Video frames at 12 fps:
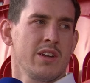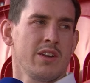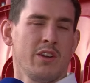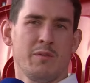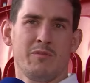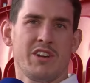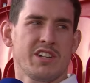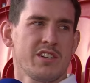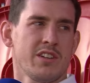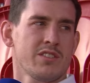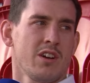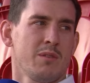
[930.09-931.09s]
You know,
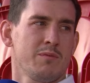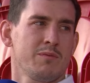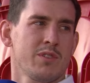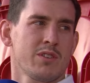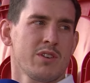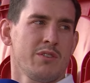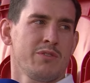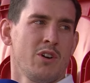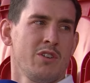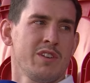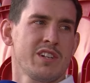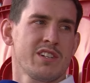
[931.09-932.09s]
reaching the top
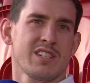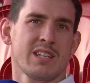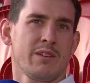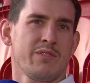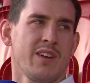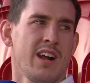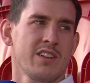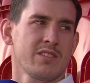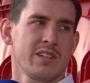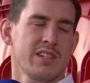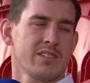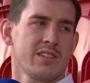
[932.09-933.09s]
four, reaching the
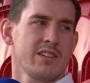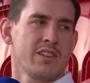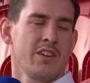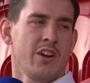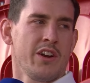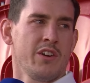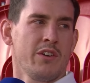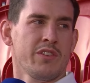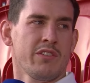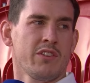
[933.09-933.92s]
semi-finals, they're not enough.